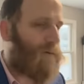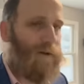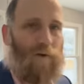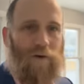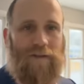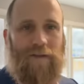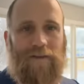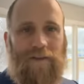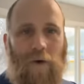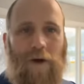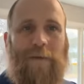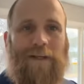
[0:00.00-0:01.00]
because if you
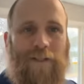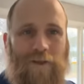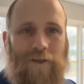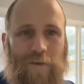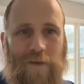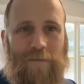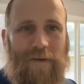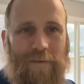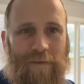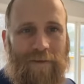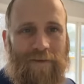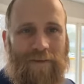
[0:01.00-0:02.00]
talk about the Jewish
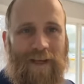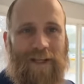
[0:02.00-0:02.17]
people,